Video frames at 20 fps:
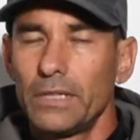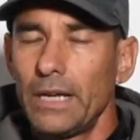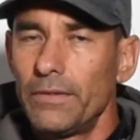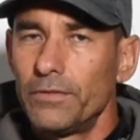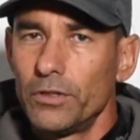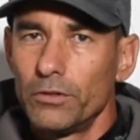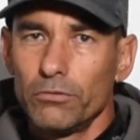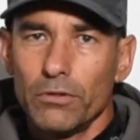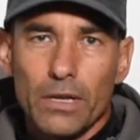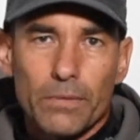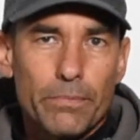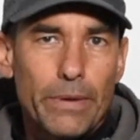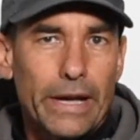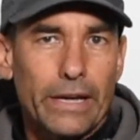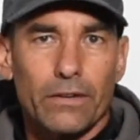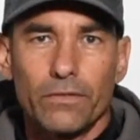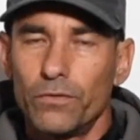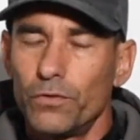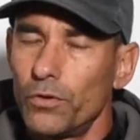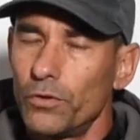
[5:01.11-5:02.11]
to having to run
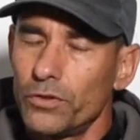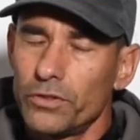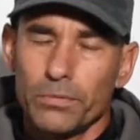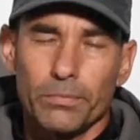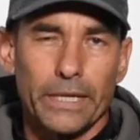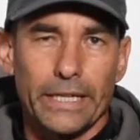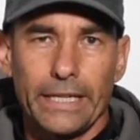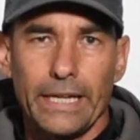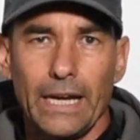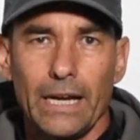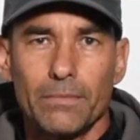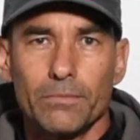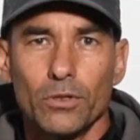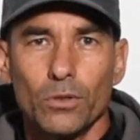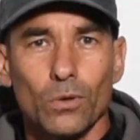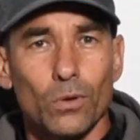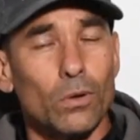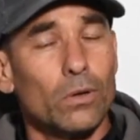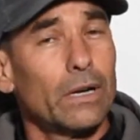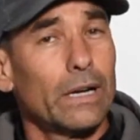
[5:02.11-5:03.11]
back and forth to my camera,
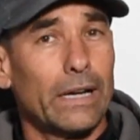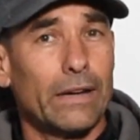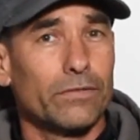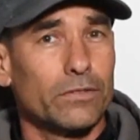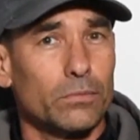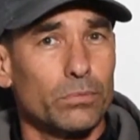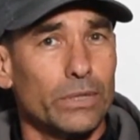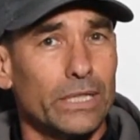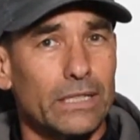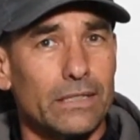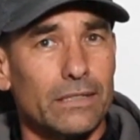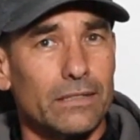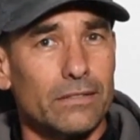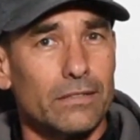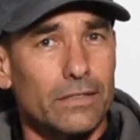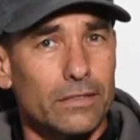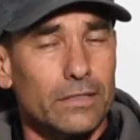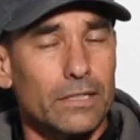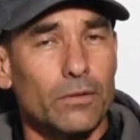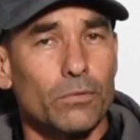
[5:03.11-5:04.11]
or I have to bring an
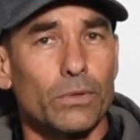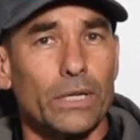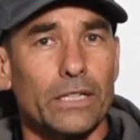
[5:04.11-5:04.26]
assistant when